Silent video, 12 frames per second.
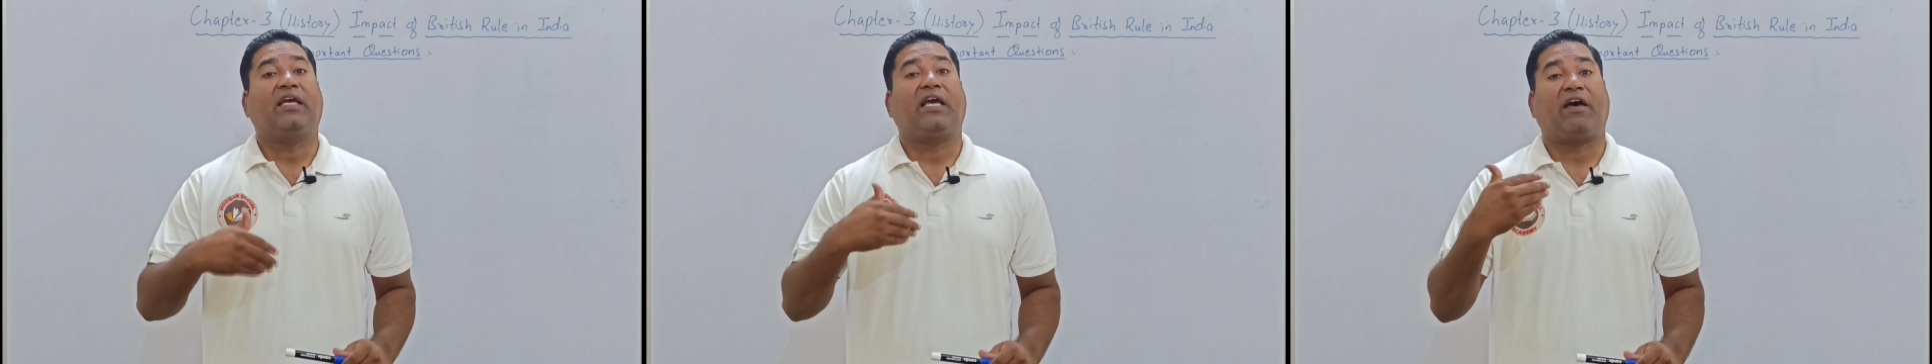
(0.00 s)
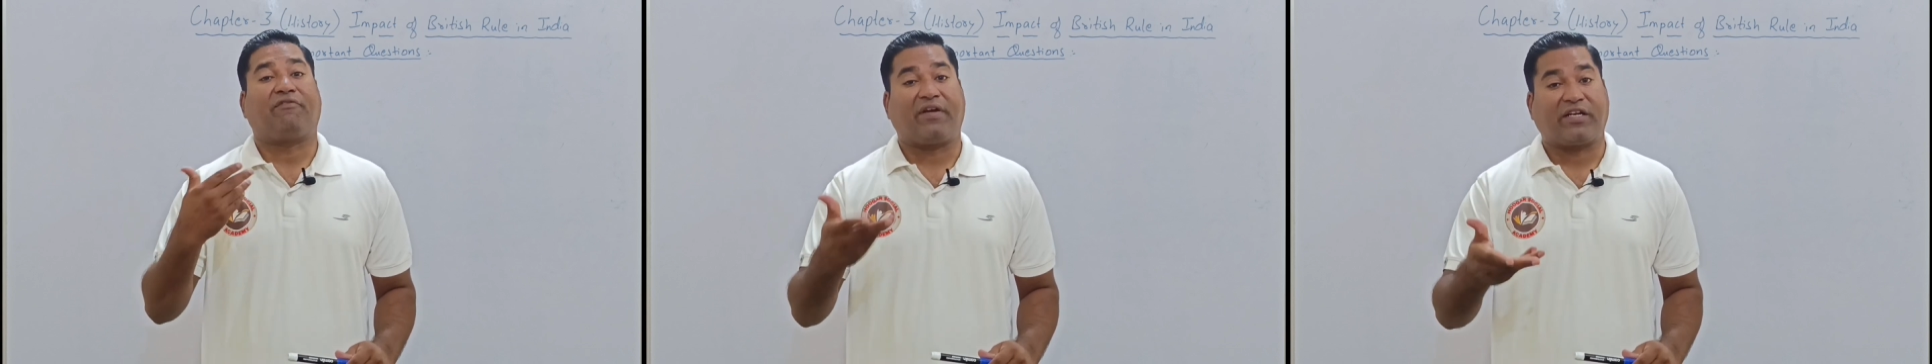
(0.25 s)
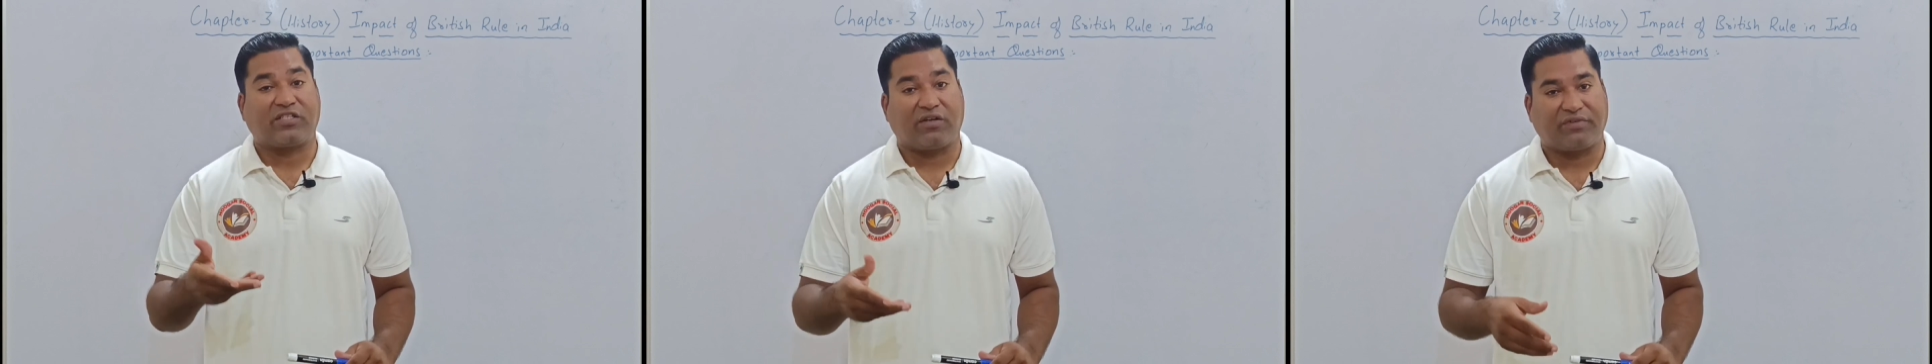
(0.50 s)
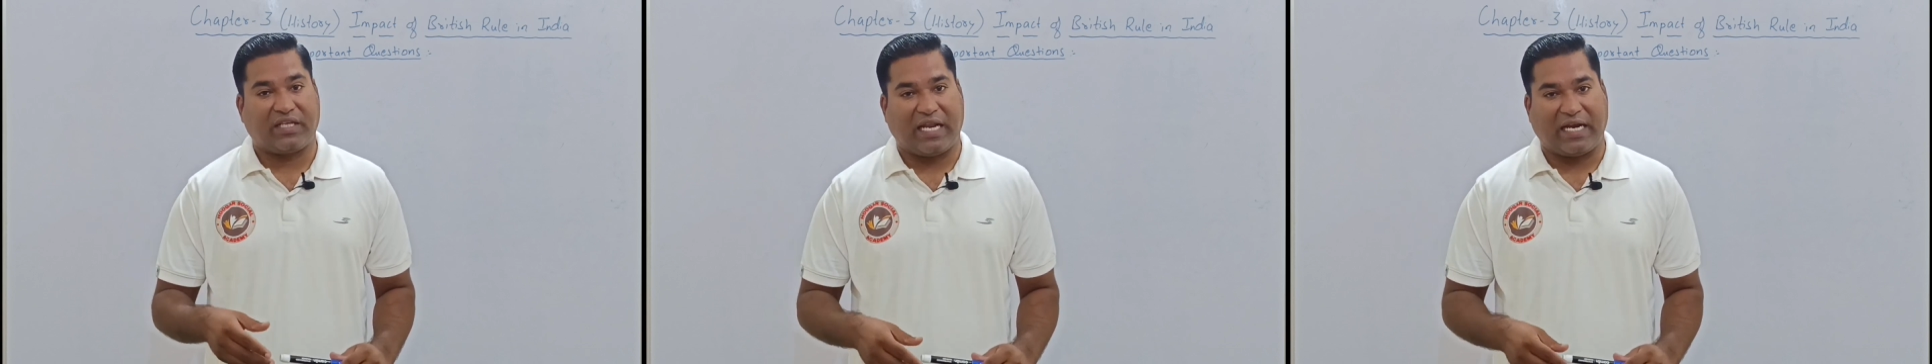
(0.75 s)
effects
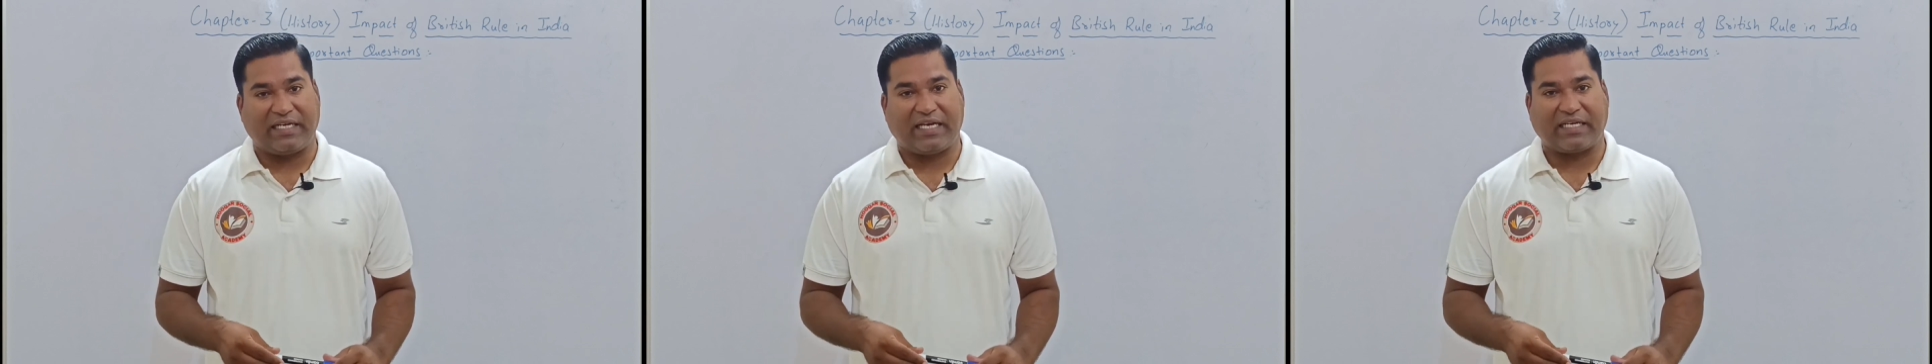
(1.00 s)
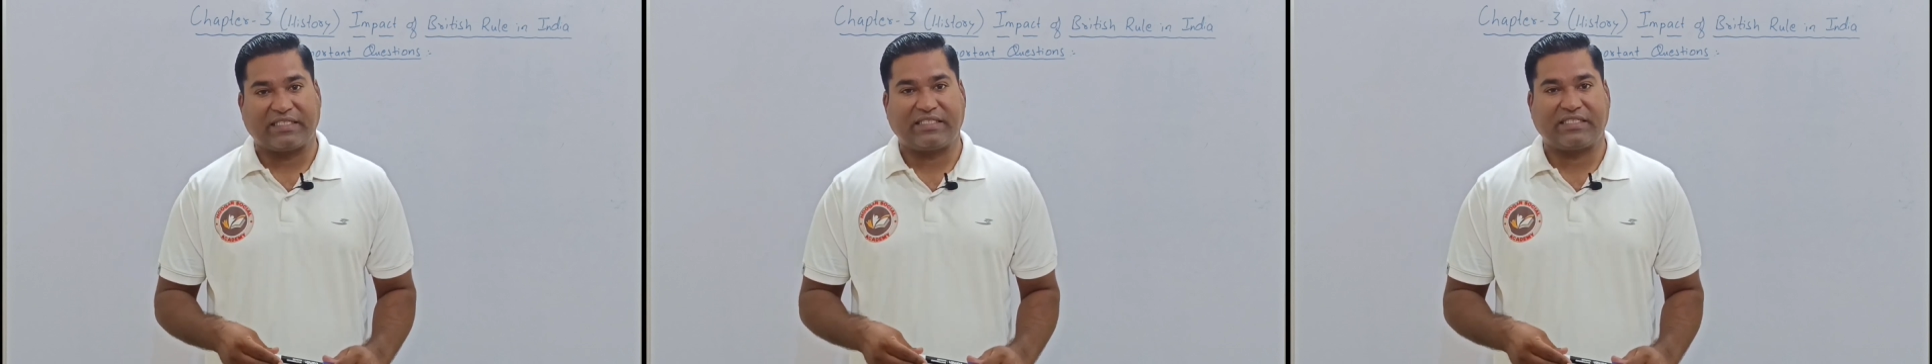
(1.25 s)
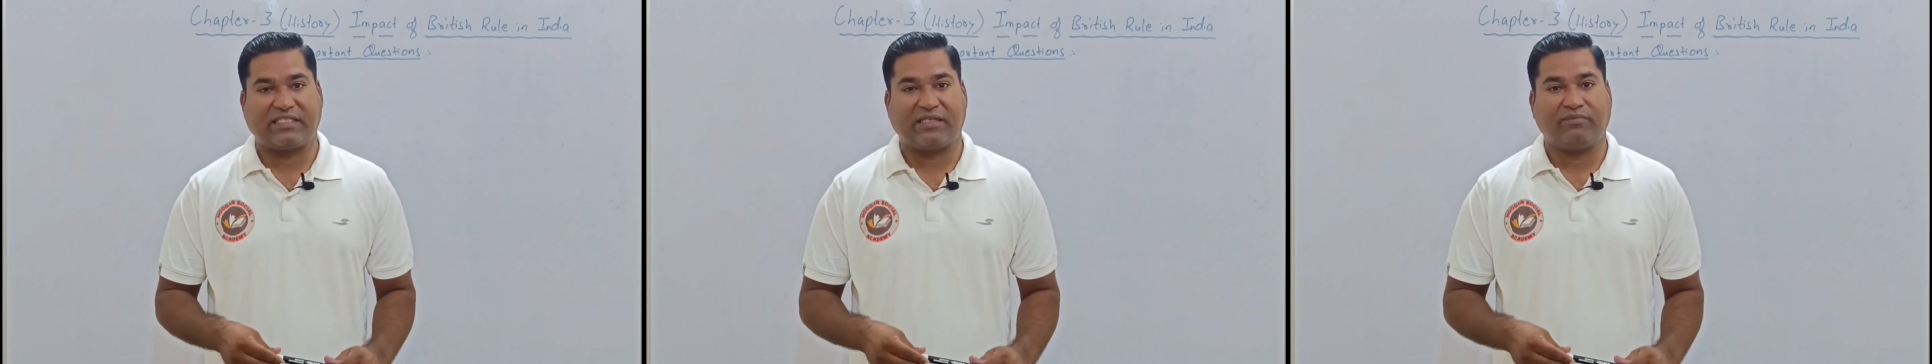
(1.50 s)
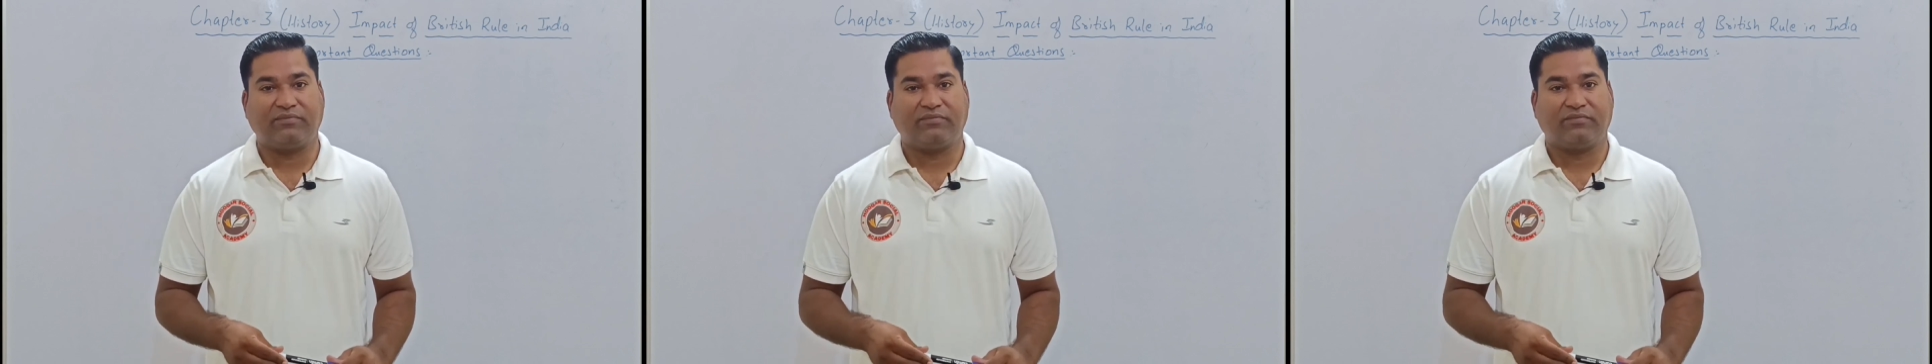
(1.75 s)
of the land tax system,